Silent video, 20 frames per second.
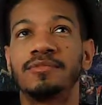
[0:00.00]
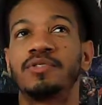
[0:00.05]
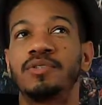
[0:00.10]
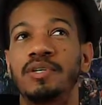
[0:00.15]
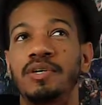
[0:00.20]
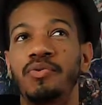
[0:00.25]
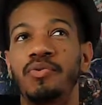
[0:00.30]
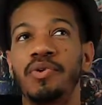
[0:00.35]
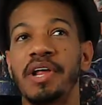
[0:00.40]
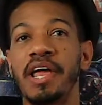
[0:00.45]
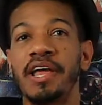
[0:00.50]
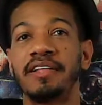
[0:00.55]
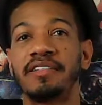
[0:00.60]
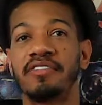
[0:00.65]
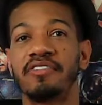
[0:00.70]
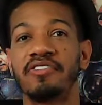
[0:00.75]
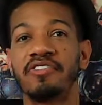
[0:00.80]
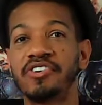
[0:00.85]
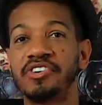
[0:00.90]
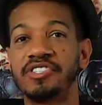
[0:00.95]

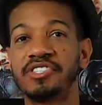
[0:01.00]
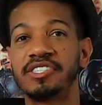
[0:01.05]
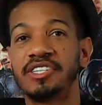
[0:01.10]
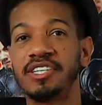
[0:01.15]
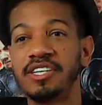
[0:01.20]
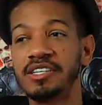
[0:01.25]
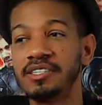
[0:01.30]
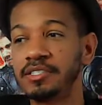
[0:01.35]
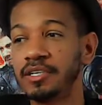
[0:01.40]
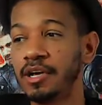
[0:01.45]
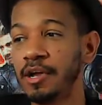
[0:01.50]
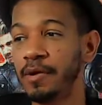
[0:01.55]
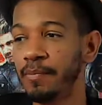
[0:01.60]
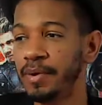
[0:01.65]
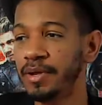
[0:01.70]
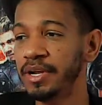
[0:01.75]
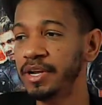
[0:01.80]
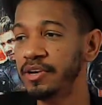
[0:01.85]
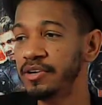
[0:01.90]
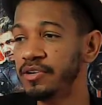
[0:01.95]
creating those things,
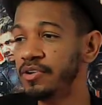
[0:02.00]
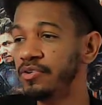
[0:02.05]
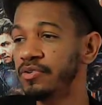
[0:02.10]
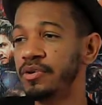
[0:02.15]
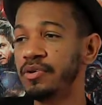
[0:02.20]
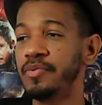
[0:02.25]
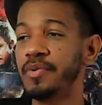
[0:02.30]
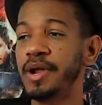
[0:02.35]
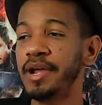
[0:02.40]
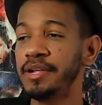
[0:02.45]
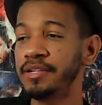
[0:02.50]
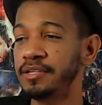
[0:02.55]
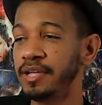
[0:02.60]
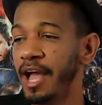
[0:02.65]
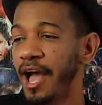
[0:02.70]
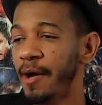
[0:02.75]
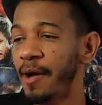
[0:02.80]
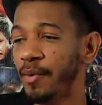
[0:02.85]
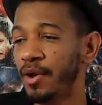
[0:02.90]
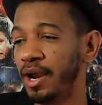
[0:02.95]
but they don't create
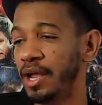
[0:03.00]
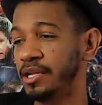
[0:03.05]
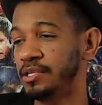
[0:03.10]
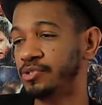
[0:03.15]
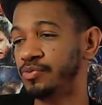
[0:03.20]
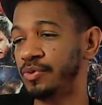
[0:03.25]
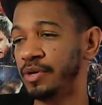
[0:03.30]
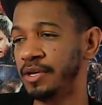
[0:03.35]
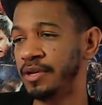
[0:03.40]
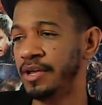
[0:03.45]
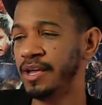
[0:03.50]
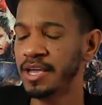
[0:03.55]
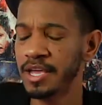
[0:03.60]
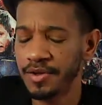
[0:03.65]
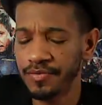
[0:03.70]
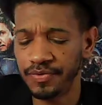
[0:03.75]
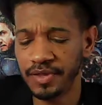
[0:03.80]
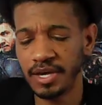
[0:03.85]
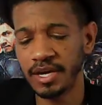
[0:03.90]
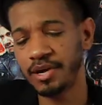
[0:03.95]
AMOLED screen.
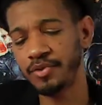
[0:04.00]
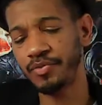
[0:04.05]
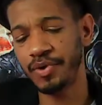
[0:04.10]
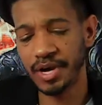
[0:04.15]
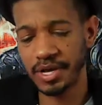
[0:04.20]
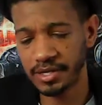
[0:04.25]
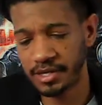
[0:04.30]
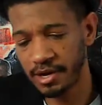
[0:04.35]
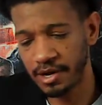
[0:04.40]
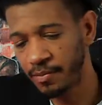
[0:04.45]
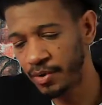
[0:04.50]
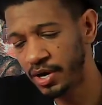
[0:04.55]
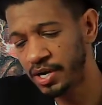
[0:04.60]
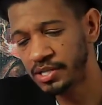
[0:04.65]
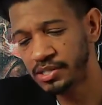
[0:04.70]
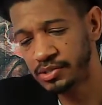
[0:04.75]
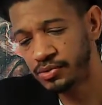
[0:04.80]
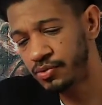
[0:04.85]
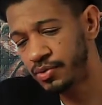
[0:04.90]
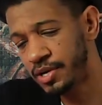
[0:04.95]
If they create AMOLED
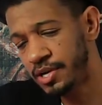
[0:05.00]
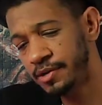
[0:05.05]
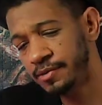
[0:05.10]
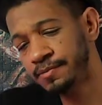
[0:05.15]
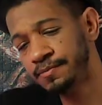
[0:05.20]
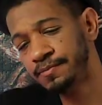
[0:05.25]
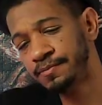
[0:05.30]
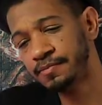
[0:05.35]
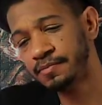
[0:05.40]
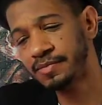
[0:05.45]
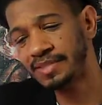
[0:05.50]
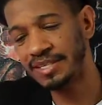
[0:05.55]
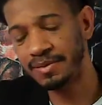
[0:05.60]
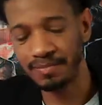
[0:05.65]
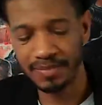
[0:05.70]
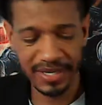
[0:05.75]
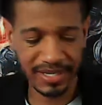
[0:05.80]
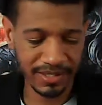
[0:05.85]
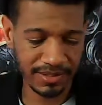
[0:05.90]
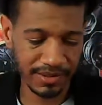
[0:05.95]
screen,
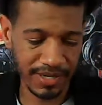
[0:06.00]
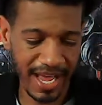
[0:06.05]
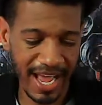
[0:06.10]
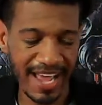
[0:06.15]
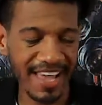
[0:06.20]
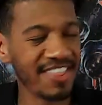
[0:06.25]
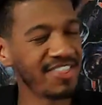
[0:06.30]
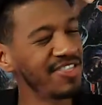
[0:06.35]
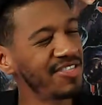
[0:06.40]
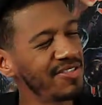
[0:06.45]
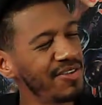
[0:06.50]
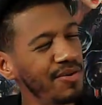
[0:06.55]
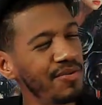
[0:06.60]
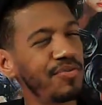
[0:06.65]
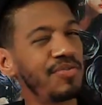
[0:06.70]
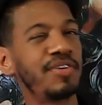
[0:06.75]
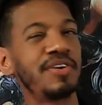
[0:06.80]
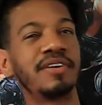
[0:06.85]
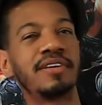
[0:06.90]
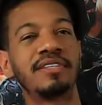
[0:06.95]
but I don't
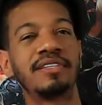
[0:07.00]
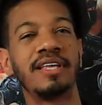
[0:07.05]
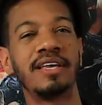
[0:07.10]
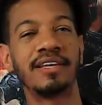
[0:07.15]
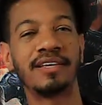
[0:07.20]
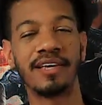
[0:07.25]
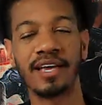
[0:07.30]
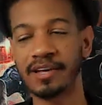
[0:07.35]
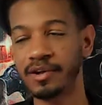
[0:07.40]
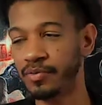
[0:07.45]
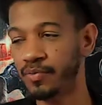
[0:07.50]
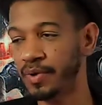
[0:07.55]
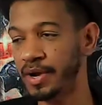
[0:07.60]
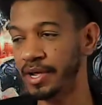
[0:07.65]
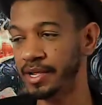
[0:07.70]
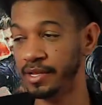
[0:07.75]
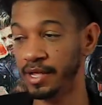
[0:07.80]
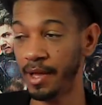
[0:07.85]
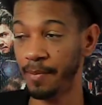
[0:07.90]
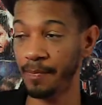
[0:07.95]
think they can
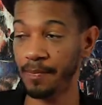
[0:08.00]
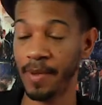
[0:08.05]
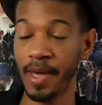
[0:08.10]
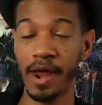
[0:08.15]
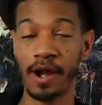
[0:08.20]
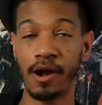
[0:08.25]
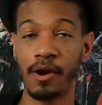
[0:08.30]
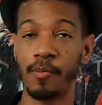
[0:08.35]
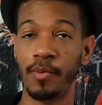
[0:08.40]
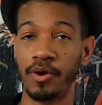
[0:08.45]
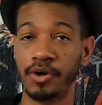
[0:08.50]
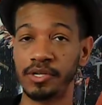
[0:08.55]
create a better AMOLED